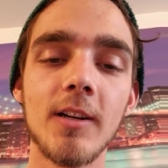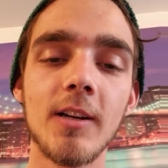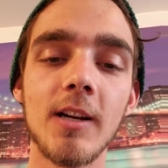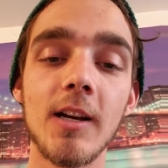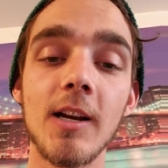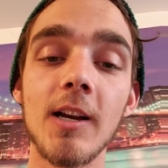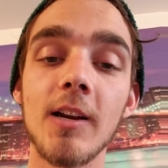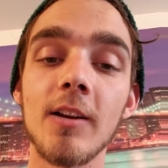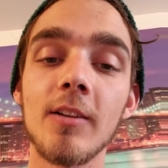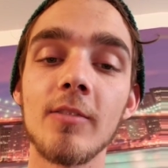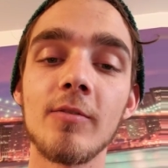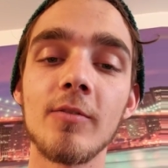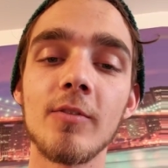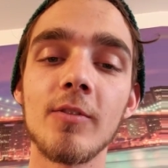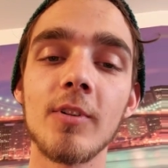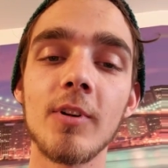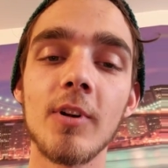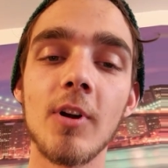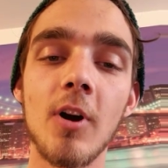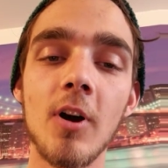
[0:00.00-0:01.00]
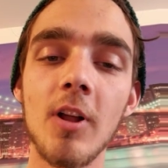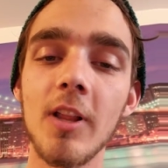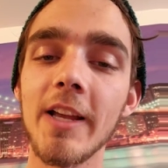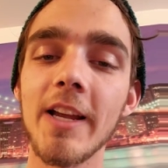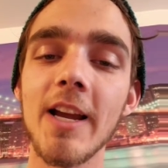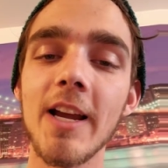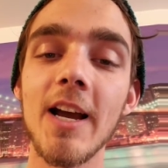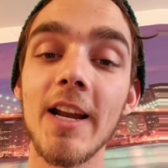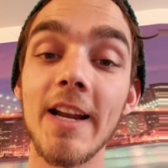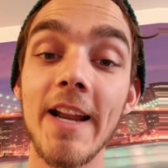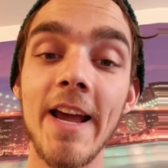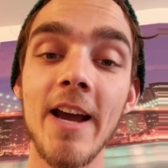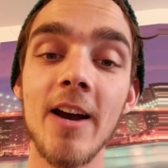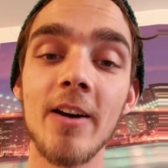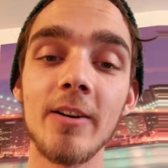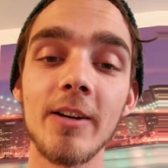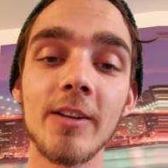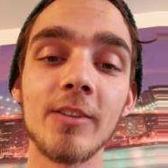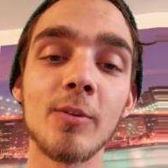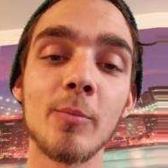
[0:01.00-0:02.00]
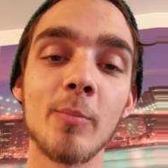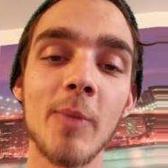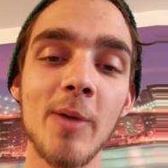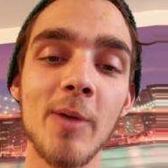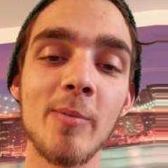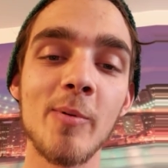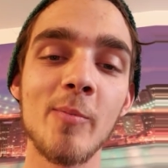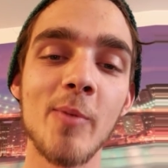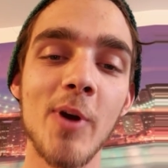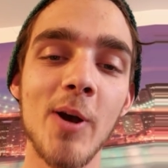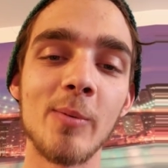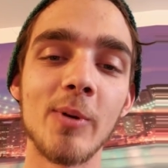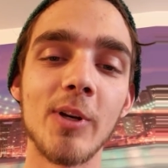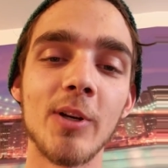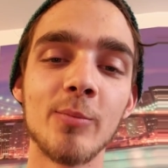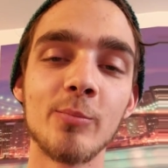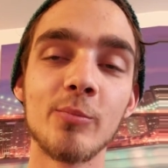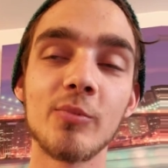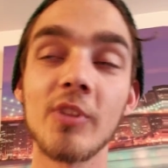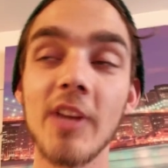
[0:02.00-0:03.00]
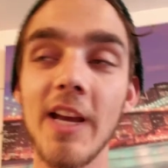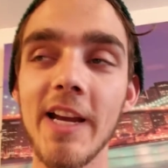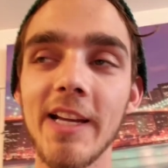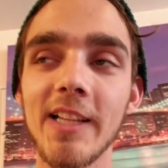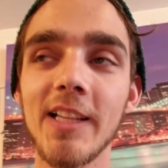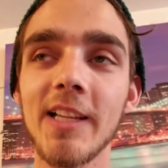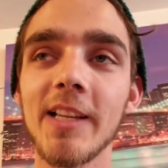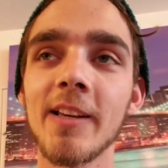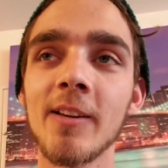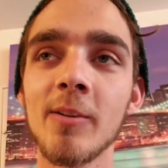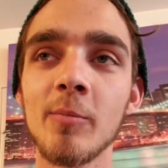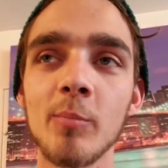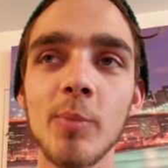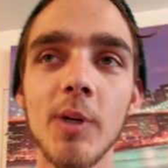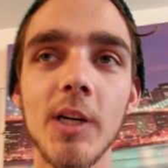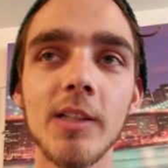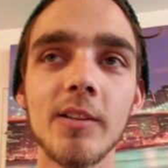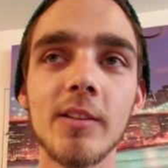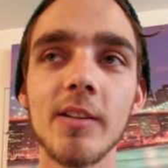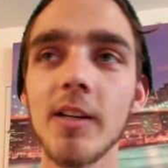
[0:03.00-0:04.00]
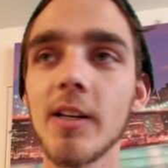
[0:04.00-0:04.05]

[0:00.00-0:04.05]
All I got now is a baby mama, sadly, but